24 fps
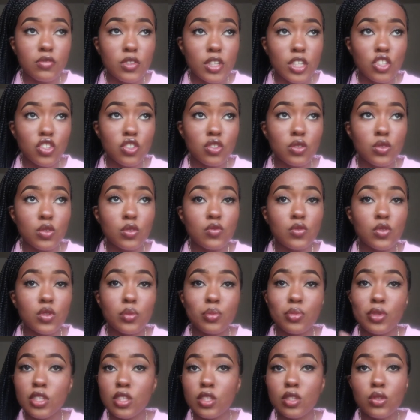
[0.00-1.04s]
fashion nova
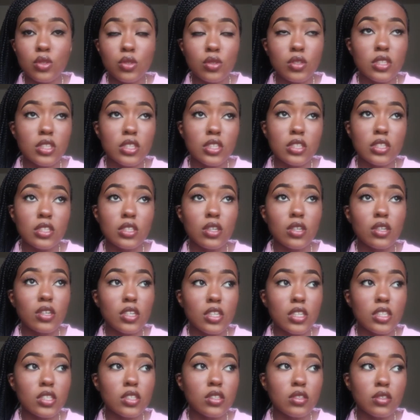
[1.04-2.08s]
pretty little thing all
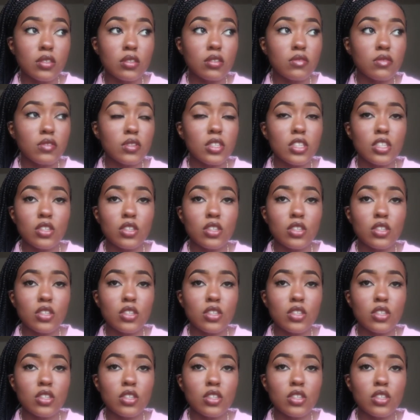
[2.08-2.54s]
that stuff